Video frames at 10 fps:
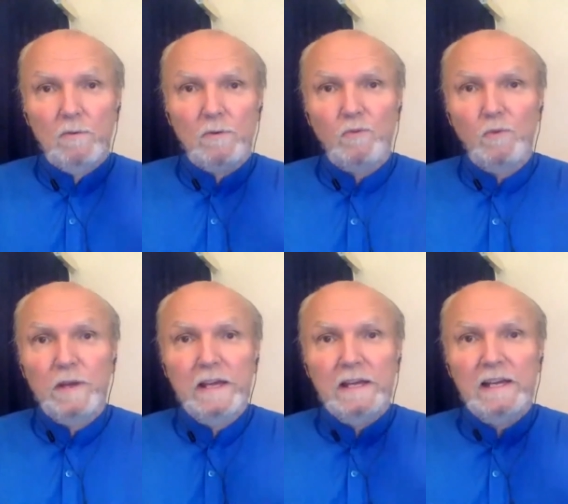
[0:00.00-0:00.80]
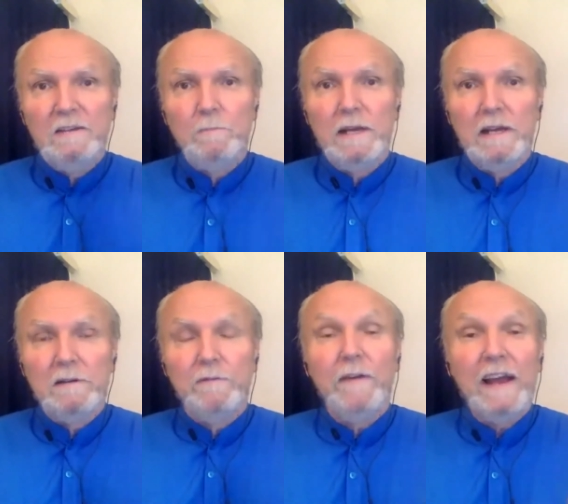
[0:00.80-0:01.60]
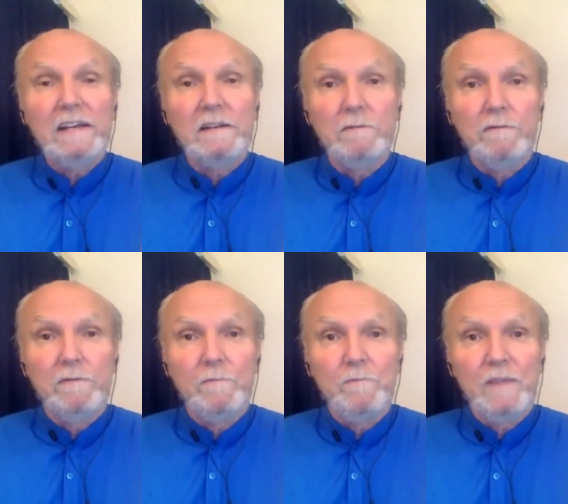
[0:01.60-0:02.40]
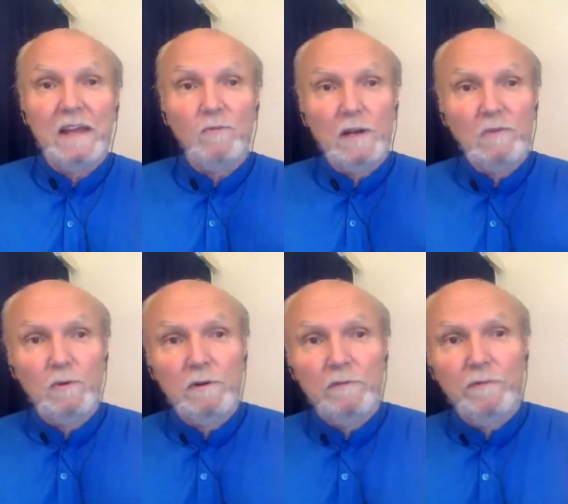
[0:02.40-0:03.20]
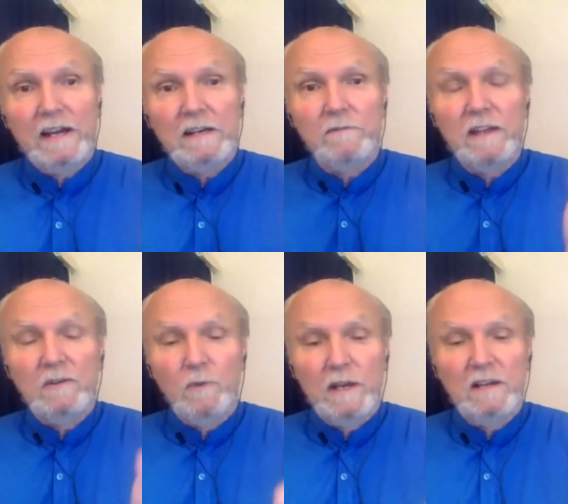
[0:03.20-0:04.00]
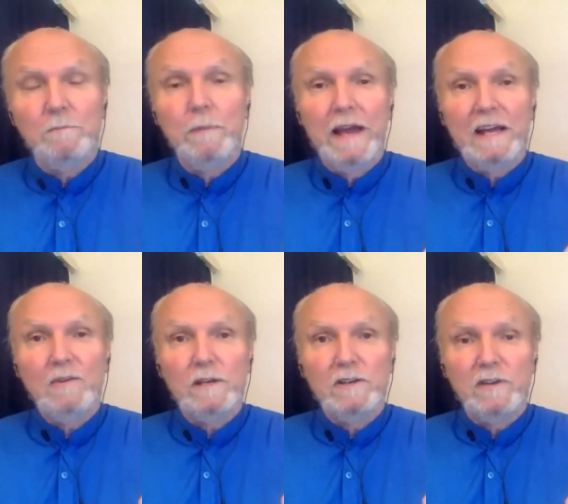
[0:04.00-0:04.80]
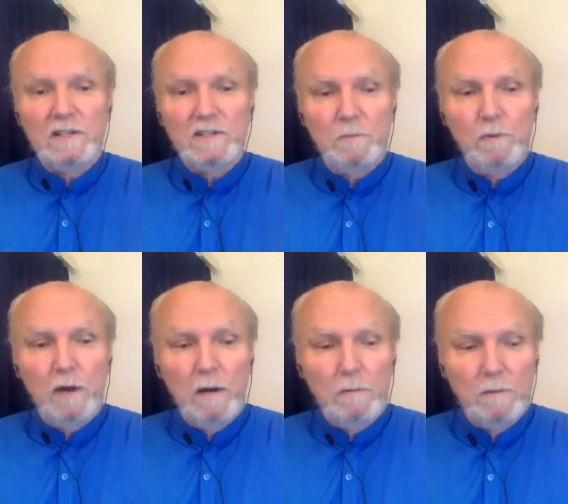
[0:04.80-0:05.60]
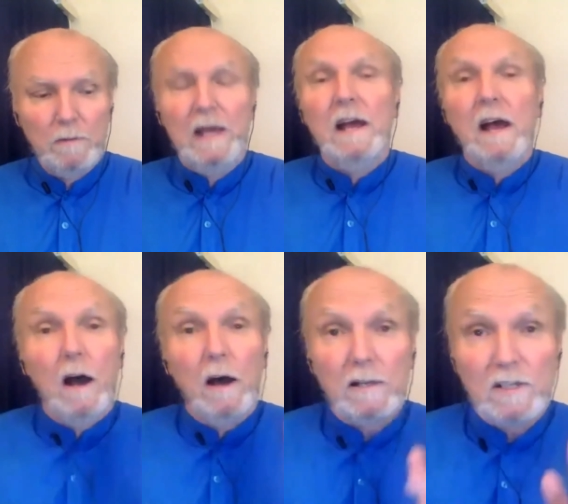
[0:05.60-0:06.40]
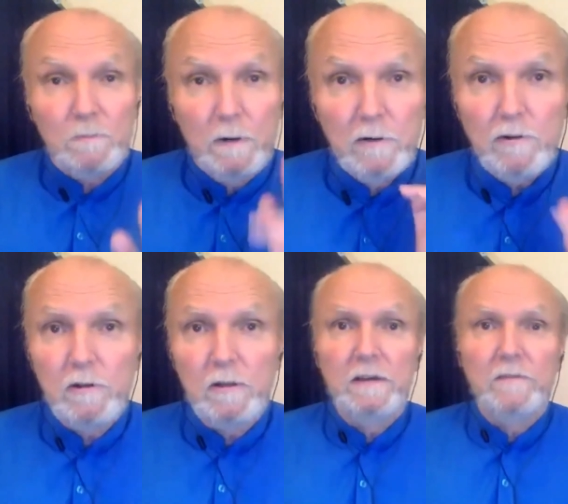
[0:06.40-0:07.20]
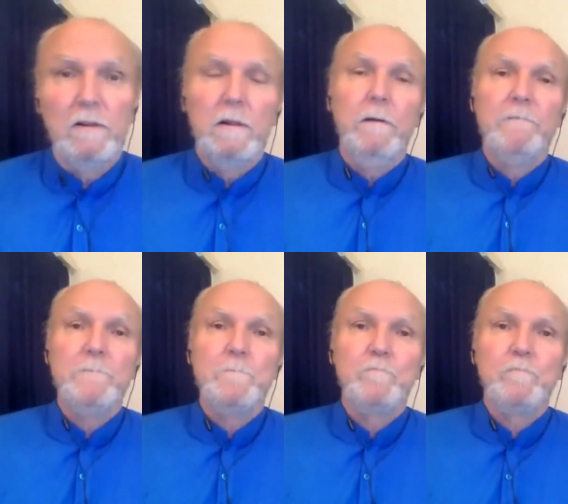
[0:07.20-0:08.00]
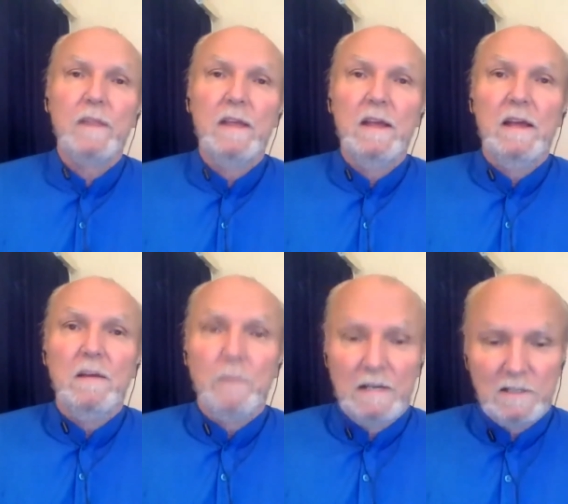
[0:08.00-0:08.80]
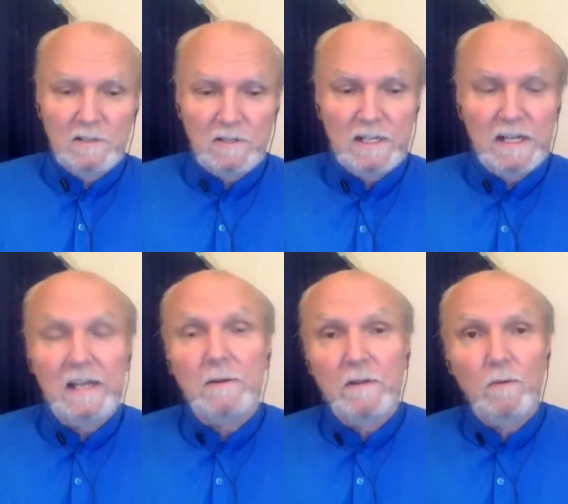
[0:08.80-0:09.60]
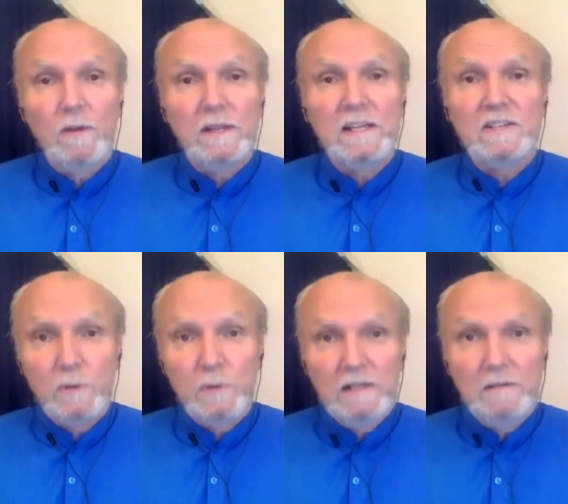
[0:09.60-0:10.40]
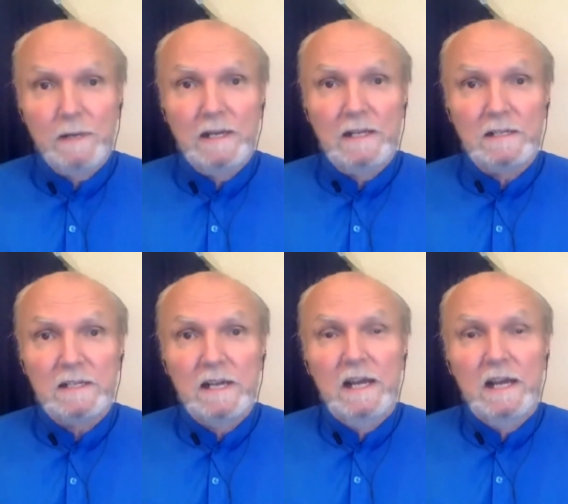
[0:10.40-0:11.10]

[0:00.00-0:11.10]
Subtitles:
where we can be effective. And when we're effective, then we come back and we address the problem. On a spiritual level, Master said, what this really means